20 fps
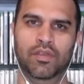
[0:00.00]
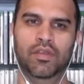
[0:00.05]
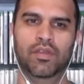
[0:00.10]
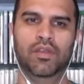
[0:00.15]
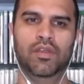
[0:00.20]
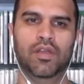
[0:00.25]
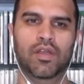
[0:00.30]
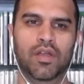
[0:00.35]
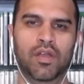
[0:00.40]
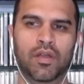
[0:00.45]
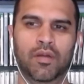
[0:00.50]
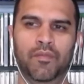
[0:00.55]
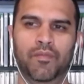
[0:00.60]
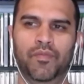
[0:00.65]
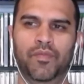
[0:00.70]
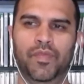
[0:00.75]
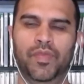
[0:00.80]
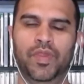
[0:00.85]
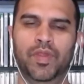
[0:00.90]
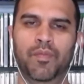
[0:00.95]

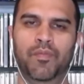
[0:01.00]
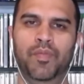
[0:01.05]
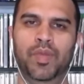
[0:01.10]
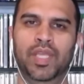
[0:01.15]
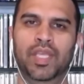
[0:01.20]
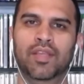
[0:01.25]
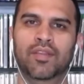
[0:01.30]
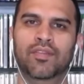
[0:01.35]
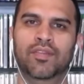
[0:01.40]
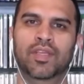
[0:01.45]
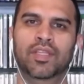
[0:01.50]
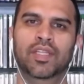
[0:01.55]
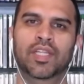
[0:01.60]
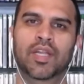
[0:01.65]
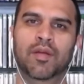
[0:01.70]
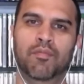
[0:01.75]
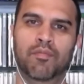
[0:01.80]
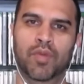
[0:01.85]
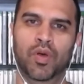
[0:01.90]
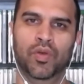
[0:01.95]
The biggest thing that
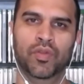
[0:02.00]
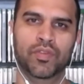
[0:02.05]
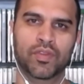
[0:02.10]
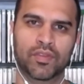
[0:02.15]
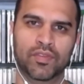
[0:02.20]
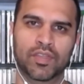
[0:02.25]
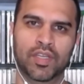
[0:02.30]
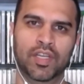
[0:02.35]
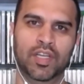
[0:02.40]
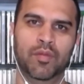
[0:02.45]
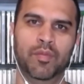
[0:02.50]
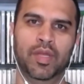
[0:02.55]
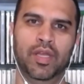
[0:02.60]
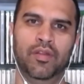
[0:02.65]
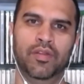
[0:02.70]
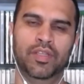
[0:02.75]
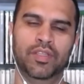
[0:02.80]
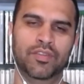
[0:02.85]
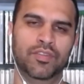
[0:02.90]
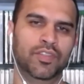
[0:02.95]
I'm most excited about
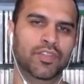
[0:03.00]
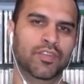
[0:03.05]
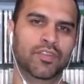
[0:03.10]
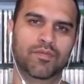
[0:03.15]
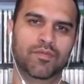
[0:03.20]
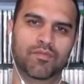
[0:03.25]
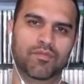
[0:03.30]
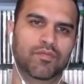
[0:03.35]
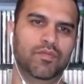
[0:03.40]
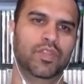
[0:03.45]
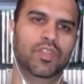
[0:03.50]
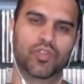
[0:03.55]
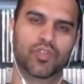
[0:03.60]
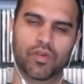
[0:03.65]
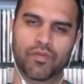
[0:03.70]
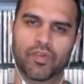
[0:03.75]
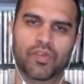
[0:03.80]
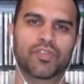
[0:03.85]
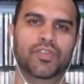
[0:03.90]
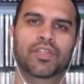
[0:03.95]
is just
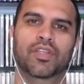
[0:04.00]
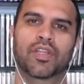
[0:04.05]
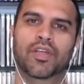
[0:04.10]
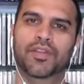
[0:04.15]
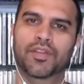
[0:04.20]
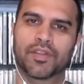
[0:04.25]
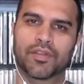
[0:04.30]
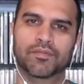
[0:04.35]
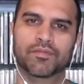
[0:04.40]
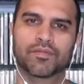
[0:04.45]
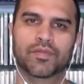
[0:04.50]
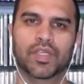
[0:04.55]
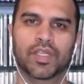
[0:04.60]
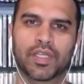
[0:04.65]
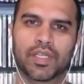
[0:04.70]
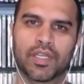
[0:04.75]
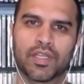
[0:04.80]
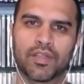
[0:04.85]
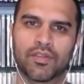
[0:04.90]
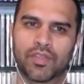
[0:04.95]
traversing London and
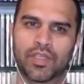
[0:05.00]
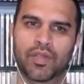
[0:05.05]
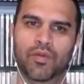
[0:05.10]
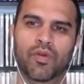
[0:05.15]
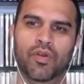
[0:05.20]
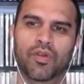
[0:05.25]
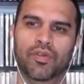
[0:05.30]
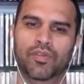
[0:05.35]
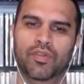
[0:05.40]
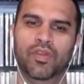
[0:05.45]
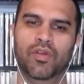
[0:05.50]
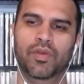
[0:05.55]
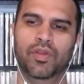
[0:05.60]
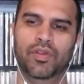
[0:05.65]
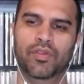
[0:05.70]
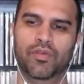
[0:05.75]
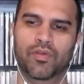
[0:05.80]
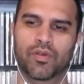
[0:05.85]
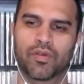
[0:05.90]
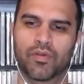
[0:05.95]
kind of seeing where it's going
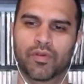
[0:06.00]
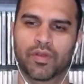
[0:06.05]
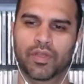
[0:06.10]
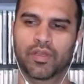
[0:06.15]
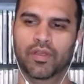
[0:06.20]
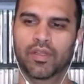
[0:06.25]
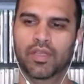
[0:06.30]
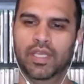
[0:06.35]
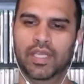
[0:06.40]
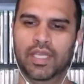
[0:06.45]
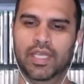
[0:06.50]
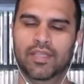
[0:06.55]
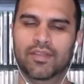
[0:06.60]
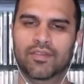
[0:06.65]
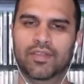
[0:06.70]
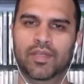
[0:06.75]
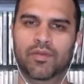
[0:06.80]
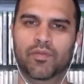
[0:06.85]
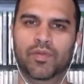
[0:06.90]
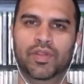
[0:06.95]
through and
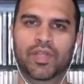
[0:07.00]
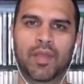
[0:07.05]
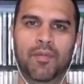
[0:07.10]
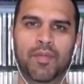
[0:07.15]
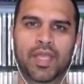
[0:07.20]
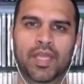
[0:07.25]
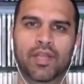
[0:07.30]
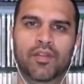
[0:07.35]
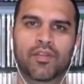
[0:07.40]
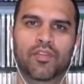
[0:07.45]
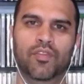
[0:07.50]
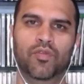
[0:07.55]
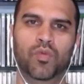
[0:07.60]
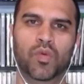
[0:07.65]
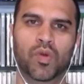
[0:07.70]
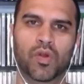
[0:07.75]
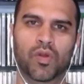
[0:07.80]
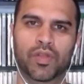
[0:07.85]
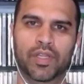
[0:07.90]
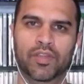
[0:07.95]
seeing what they made in this
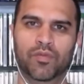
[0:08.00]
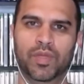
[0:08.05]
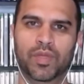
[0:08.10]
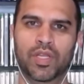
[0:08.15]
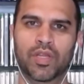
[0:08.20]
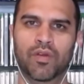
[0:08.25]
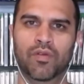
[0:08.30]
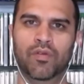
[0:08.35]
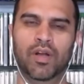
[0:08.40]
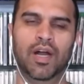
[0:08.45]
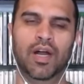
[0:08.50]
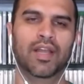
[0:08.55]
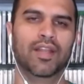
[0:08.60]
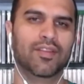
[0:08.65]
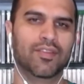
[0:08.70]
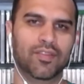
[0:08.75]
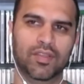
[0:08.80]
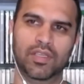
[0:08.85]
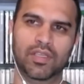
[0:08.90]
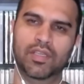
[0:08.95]
world. As we know,
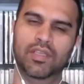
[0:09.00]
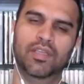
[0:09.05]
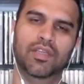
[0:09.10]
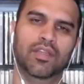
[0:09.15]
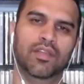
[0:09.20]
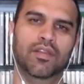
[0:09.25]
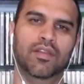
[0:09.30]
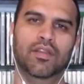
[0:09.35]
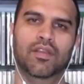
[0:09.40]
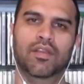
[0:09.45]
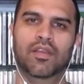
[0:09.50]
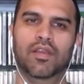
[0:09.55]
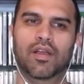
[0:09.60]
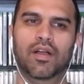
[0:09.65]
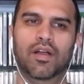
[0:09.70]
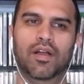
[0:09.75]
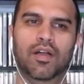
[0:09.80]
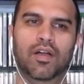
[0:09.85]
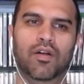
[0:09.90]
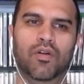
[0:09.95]
Odyssey and
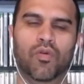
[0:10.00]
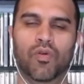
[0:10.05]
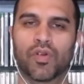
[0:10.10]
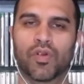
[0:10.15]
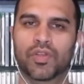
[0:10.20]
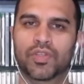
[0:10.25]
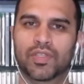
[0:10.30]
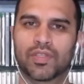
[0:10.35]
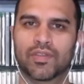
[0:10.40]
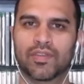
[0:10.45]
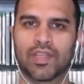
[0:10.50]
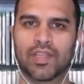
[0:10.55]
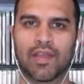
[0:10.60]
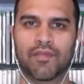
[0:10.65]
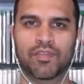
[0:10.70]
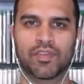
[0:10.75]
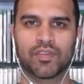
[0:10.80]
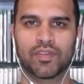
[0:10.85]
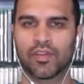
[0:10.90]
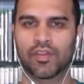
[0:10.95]
Origins
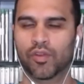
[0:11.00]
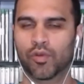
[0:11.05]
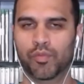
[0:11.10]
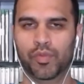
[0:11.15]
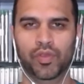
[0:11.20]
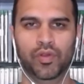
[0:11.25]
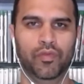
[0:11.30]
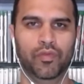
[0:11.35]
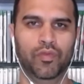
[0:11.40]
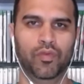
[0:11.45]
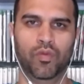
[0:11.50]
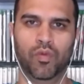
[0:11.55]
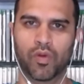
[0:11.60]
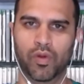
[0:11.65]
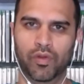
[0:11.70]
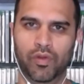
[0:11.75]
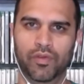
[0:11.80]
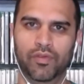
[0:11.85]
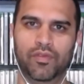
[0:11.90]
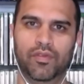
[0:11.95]
they're beautiful
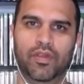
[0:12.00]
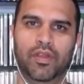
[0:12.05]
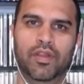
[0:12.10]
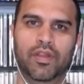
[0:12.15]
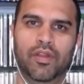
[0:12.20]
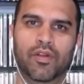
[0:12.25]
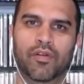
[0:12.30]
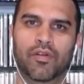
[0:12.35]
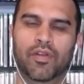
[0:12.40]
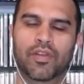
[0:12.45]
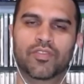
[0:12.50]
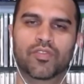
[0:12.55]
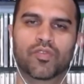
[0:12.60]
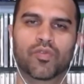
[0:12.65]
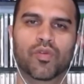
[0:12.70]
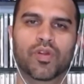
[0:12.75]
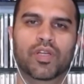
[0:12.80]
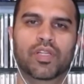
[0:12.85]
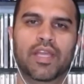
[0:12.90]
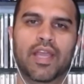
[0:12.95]
worlds and they're
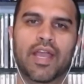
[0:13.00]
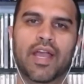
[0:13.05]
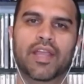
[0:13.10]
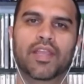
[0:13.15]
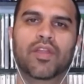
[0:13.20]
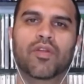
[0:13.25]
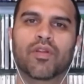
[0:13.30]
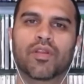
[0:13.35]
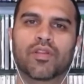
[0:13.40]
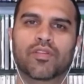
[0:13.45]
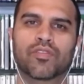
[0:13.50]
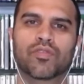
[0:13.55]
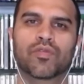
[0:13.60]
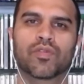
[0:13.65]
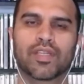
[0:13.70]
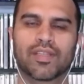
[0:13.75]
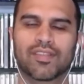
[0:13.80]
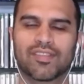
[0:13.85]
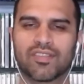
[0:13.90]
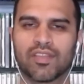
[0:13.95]
historically accurate to an
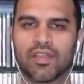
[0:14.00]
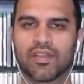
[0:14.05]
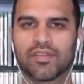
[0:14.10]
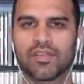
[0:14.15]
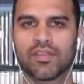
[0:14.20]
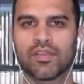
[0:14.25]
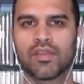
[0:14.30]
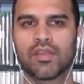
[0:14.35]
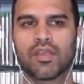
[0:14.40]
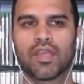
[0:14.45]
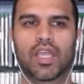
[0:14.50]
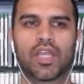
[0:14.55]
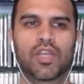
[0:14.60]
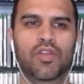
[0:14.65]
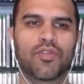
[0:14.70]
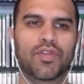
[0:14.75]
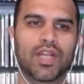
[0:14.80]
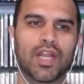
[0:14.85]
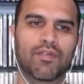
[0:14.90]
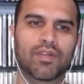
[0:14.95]
extent, and you
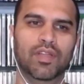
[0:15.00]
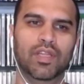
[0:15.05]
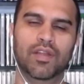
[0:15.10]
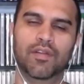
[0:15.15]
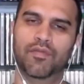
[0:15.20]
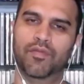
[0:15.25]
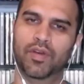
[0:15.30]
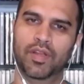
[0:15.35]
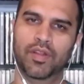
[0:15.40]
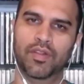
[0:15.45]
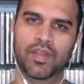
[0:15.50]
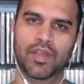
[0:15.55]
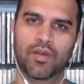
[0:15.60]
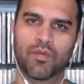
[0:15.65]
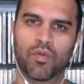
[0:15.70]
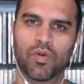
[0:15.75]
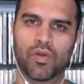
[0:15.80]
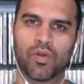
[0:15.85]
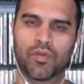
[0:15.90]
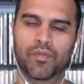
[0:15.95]
can have a lot of fun in that
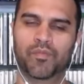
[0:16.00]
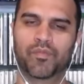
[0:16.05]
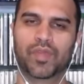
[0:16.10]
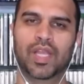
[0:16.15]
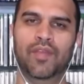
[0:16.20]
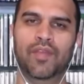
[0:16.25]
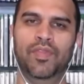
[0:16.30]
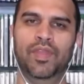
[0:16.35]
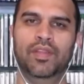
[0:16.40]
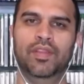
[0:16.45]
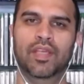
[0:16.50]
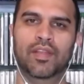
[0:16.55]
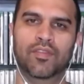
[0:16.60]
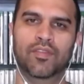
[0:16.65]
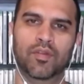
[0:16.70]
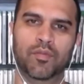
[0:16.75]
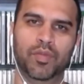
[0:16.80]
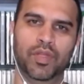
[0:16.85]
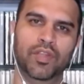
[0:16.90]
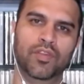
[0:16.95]
world. I think that's the
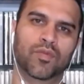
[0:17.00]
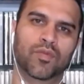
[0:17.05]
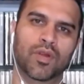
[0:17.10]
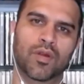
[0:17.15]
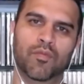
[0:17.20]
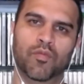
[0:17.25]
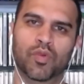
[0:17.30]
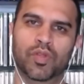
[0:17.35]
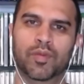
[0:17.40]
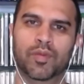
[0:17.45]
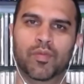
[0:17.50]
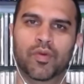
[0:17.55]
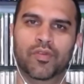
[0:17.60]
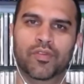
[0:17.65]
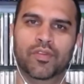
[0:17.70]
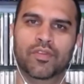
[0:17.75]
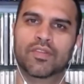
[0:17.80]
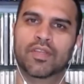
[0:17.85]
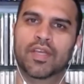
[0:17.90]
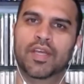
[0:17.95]
place where I'm really most
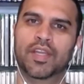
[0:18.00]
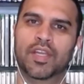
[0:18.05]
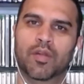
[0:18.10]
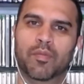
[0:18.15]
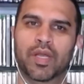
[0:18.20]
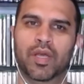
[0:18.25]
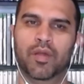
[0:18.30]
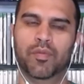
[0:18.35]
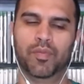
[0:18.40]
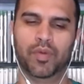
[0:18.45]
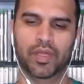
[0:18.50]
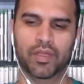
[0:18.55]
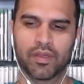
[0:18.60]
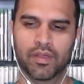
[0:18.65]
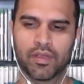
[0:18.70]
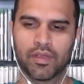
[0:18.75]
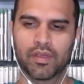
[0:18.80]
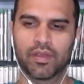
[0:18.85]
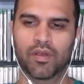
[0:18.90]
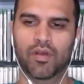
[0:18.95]
excited about. But
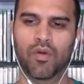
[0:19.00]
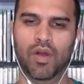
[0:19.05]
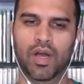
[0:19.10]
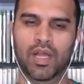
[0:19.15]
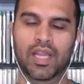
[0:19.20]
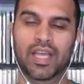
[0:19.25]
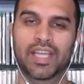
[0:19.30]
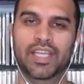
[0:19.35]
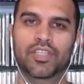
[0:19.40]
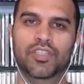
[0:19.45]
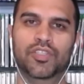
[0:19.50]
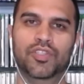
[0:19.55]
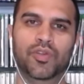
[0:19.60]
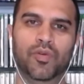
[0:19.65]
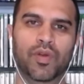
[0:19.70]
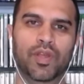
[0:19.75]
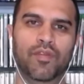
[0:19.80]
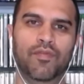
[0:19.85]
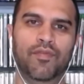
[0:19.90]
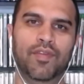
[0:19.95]
while I enjoy
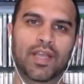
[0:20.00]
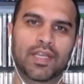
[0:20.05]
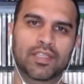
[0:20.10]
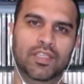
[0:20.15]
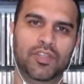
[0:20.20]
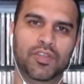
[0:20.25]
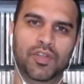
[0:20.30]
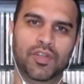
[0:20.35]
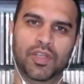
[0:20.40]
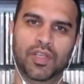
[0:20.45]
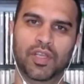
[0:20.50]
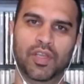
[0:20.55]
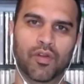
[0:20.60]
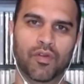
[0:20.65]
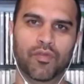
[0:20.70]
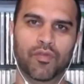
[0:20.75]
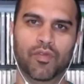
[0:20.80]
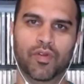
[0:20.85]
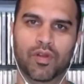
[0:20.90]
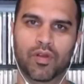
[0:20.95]
the fact that you can go
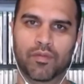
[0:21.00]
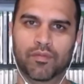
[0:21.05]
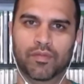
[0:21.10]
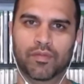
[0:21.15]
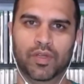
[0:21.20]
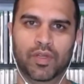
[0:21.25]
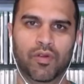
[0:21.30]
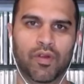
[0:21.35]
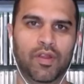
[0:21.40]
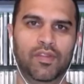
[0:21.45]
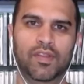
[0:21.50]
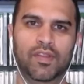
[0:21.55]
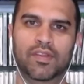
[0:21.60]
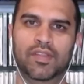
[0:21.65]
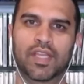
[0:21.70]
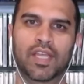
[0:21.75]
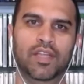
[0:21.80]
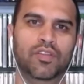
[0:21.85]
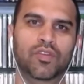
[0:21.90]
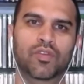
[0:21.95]
from a crazy
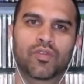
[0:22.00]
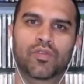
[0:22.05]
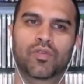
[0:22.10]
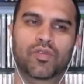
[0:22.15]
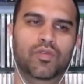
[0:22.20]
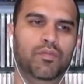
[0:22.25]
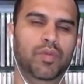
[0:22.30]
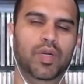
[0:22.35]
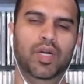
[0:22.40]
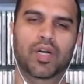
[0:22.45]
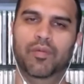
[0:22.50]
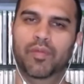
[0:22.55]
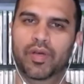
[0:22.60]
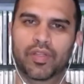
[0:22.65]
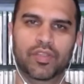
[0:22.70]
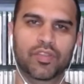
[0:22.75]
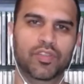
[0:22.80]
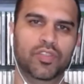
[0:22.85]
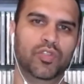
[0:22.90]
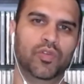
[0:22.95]
tattooed bum on
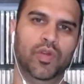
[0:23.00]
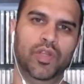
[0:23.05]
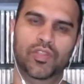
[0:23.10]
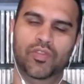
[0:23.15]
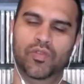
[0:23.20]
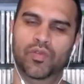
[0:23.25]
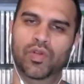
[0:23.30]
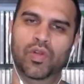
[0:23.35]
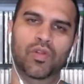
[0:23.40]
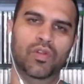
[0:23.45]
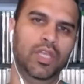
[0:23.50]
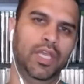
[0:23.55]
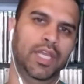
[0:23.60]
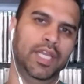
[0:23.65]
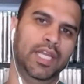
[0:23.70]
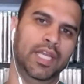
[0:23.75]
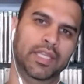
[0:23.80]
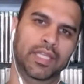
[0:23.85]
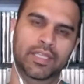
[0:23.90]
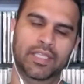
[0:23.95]
the street to an old lady, I
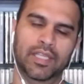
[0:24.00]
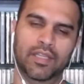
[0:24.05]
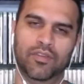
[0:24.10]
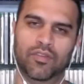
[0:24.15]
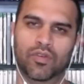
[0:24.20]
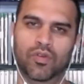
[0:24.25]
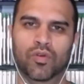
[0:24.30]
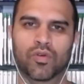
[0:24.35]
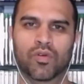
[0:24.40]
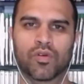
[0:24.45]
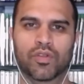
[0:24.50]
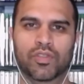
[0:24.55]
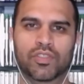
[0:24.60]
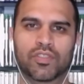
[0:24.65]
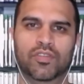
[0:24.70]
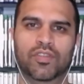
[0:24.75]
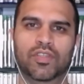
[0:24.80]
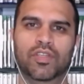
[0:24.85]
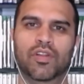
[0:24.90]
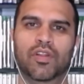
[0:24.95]
think that's cool. It's just,
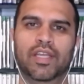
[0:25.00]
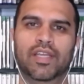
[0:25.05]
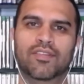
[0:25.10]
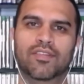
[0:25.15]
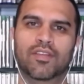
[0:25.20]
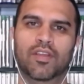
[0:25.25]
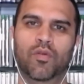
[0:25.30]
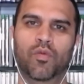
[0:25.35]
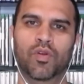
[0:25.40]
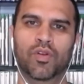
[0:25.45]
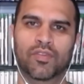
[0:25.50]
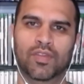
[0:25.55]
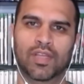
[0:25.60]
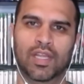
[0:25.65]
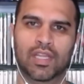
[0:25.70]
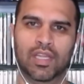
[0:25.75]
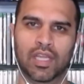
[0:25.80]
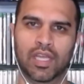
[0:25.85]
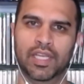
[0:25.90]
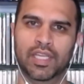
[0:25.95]
like I said, where does that
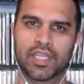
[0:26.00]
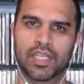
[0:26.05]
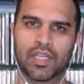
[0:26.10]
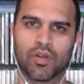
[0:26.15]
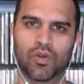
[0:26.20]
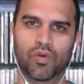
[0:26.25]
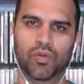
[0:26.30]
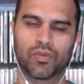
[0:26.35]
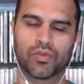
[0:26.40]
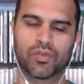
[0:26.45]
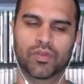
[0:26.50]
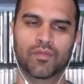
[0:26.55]
line get old?